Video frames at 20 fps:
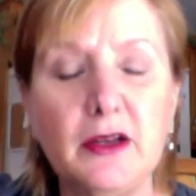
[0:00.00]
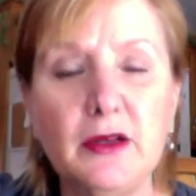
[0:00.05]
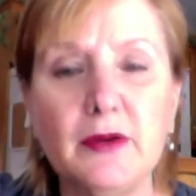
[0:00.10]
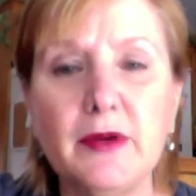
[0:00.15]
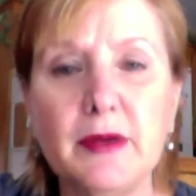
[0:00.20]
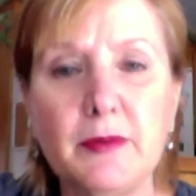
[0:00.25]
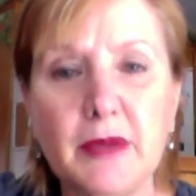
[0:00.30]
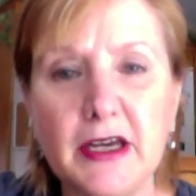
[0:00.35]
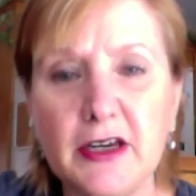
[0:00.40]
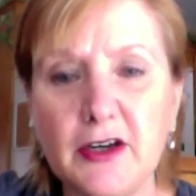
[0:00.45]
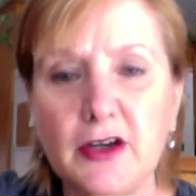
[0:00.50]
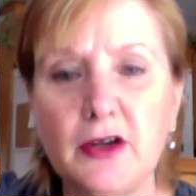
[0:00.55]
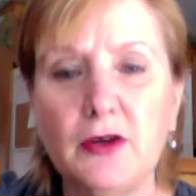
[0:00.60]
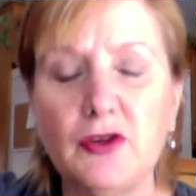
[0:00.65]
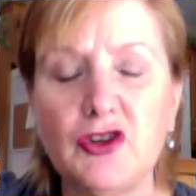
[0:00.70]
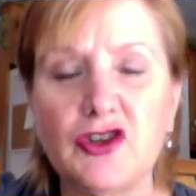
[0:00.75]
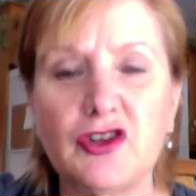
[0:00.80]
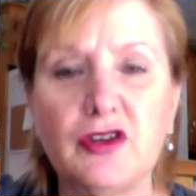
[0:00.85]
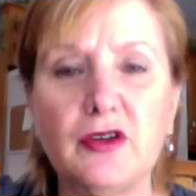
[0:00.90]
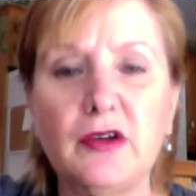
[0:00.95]
Things I
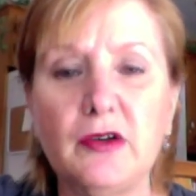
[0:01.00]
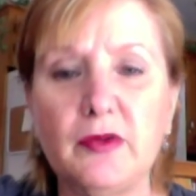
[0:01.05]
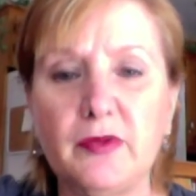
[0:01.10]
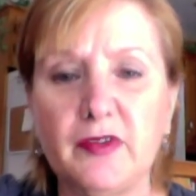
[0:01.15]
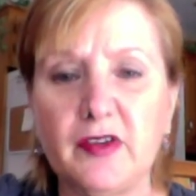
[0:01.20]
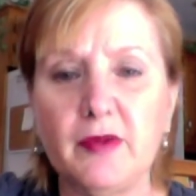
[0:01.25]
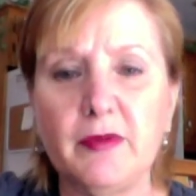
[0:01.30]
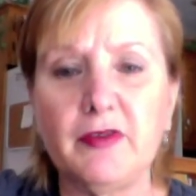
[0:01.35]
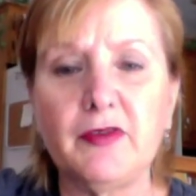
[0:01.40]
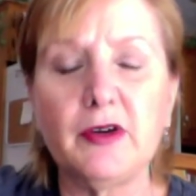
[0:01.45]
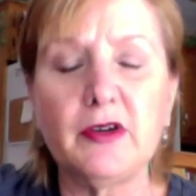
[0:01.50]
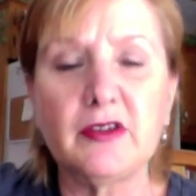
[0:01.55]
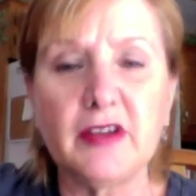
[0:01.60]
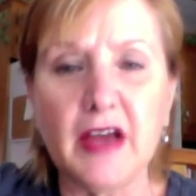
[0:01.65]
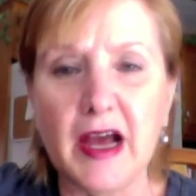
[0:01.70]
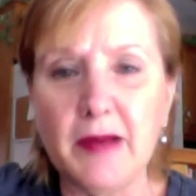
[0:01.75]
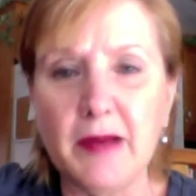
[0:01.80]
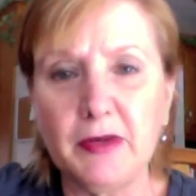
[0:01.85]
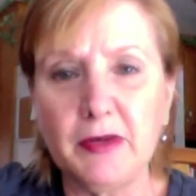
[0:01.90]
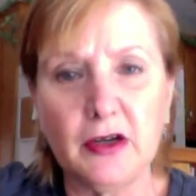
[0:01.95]
never thought I would do. I
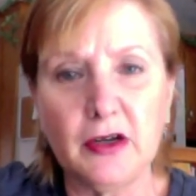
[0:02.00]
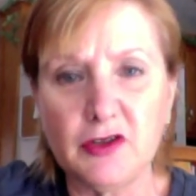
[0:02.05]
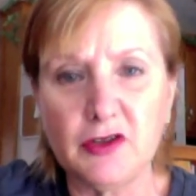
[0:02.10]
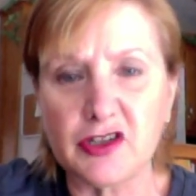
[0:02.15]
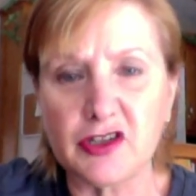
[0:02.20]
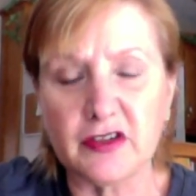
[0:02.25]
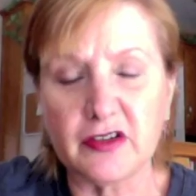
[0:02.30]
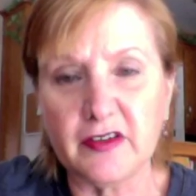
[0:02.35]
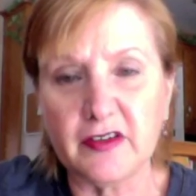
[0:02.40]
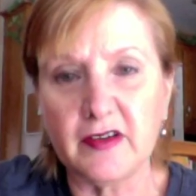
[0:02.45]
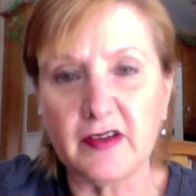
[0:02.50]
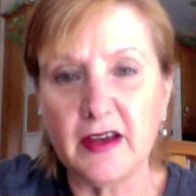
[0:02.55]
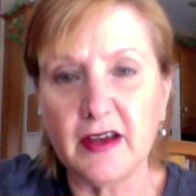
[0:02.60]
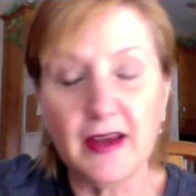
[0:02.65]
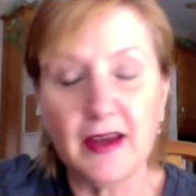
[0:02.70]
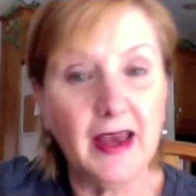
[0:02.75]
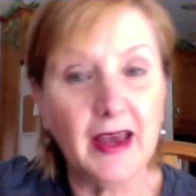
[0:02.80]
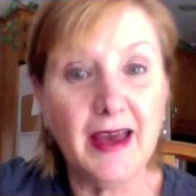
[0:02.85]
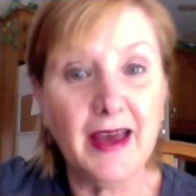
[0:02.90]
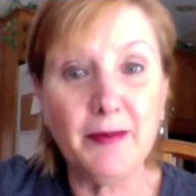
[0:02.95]
went on a trip last year
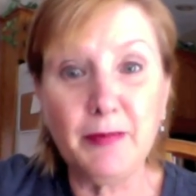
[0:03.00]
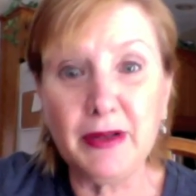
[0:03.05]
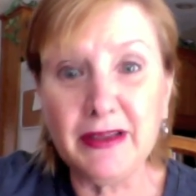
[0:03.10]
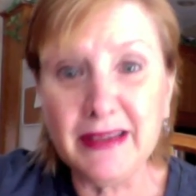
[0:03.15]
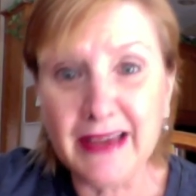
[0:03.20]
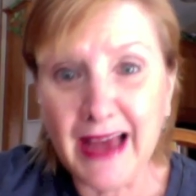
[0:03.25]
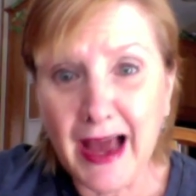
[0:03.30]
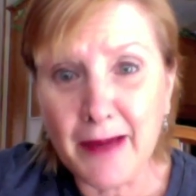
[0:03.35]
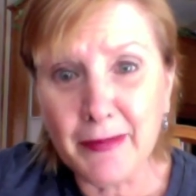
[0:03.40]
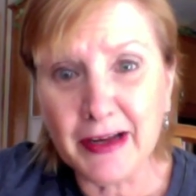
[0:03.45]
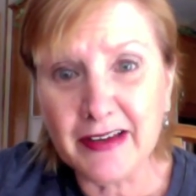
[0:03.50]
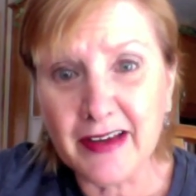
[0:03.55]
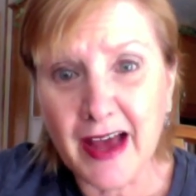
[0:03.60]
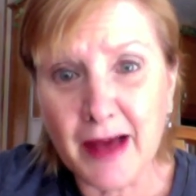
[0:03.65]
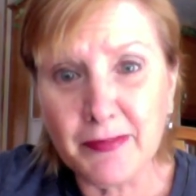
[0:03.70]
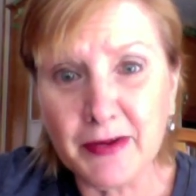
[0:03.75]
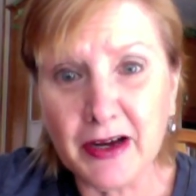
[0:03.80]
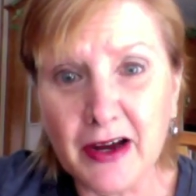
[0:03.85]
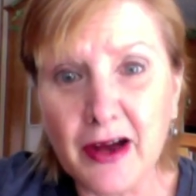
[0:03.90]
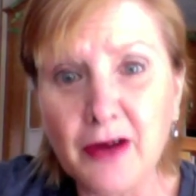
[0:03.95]
with
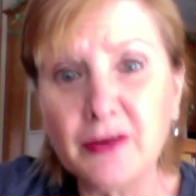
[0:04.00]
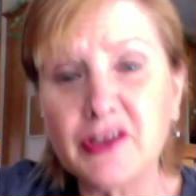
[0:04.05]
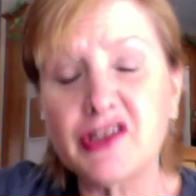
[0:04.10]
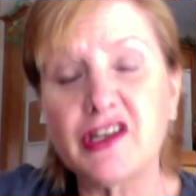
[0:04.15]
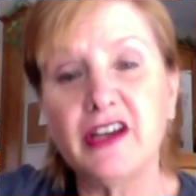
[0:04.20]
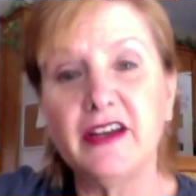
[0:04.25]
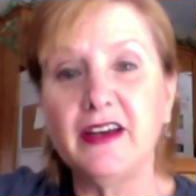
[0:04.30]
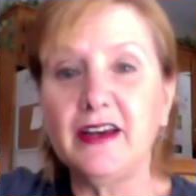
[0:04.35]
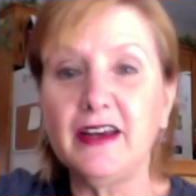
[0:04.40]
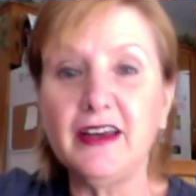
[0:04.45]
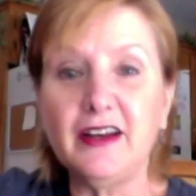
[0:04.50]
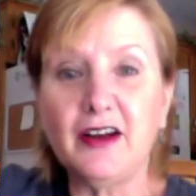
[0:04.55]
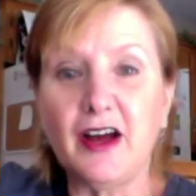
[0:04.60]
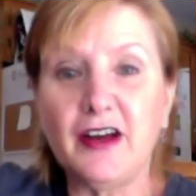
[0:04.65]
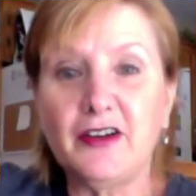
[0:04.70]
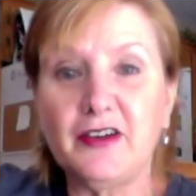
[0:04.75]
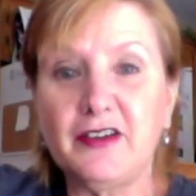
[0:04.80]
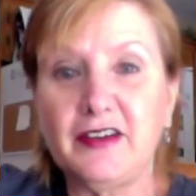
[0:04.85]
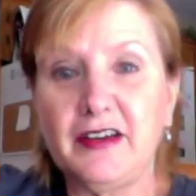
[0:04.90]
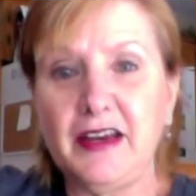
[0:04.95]
Hillary, my coach, took
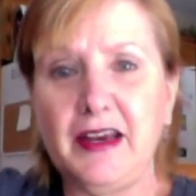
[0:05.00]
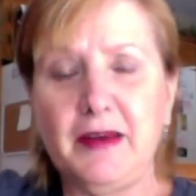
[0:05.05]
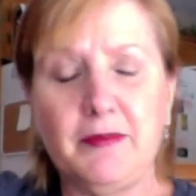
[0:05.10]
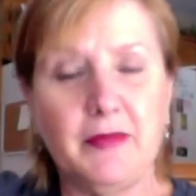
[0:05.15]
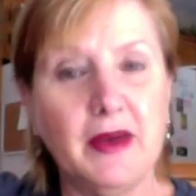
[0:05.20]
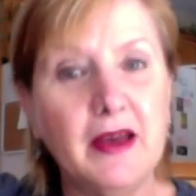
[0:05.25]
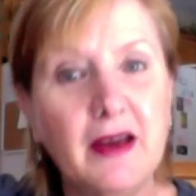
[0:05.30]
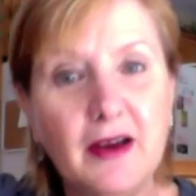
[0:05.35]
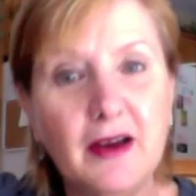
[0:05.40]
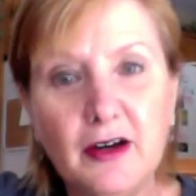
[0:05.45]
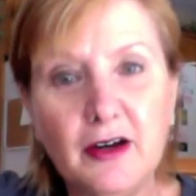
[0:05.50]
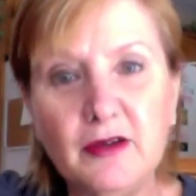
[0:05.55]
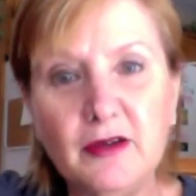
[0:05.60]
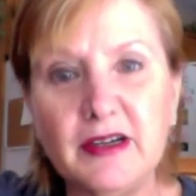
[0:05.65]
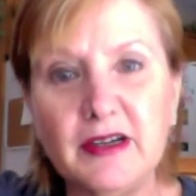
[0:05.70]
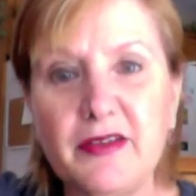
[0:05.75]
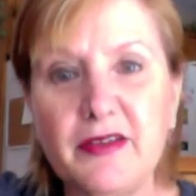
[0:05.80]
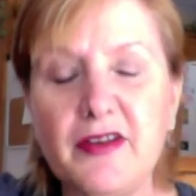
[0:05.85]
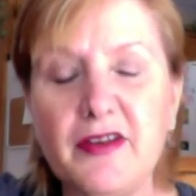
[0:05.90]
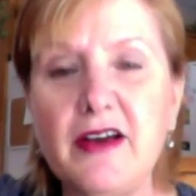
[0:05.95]
some of her top
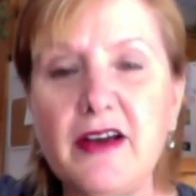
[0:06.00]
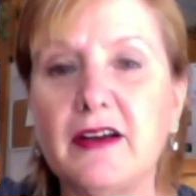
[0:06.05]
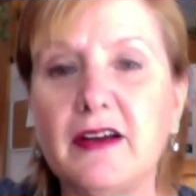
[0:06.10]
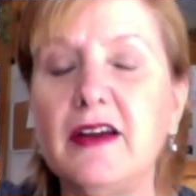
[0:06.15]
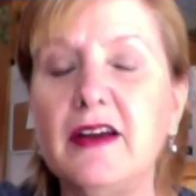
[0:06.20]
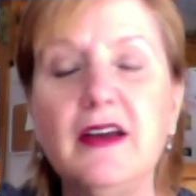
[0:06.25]
coaches.